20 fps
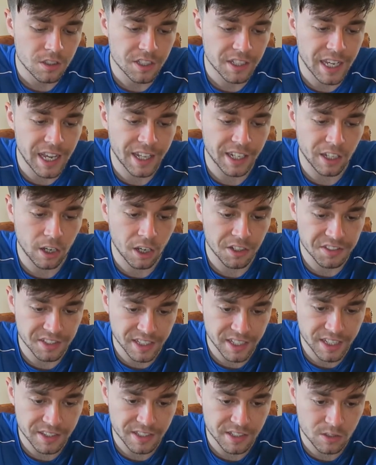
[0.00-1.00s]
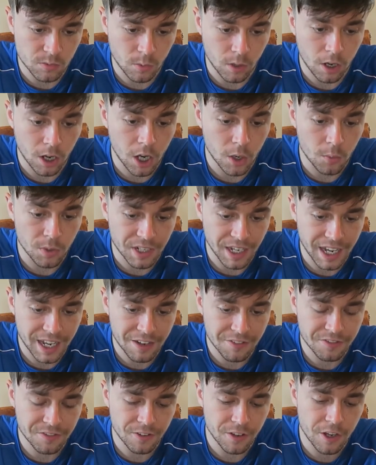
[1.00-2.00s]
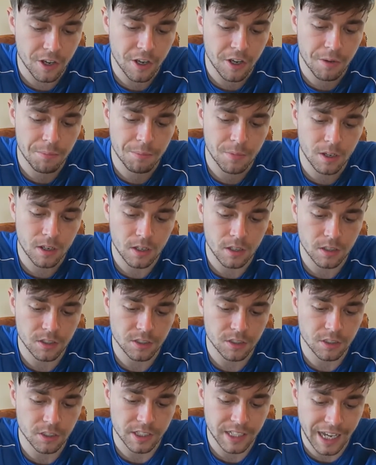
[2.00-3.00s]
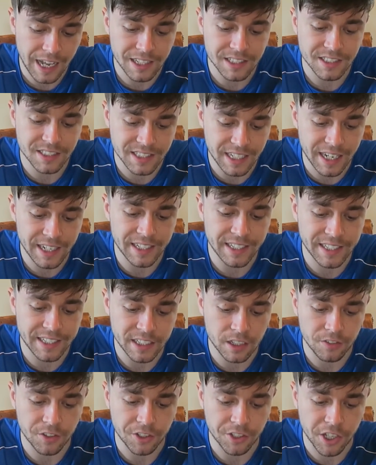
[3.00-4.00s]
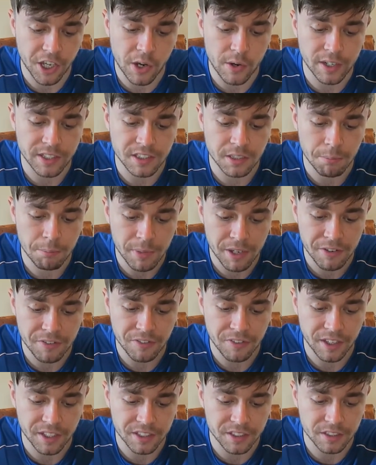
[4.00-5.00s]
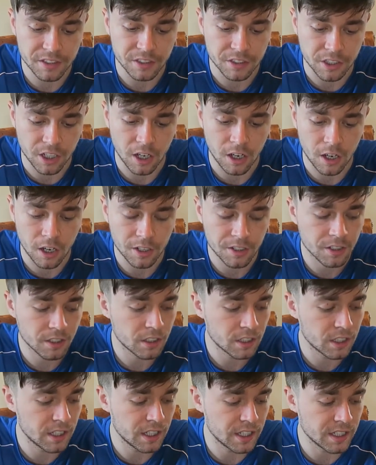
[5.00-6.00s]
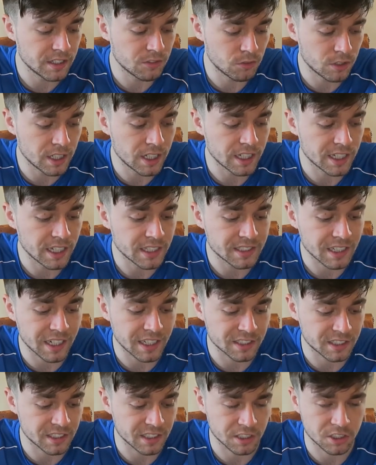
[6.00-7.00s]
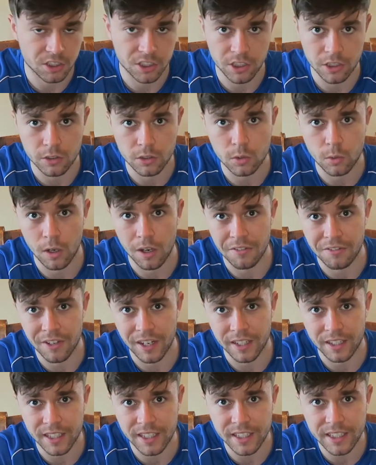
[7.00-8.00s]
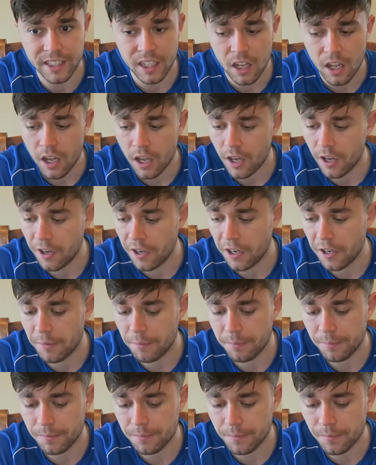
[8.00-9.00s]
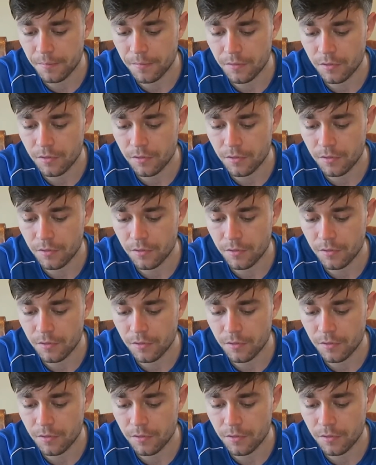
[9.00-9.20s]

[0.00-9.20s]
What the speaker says: you get the idea. This is what I would have. You can stay lean on the go. It's a myth that you can't. It really is, and it's an excuse, quite frankly. And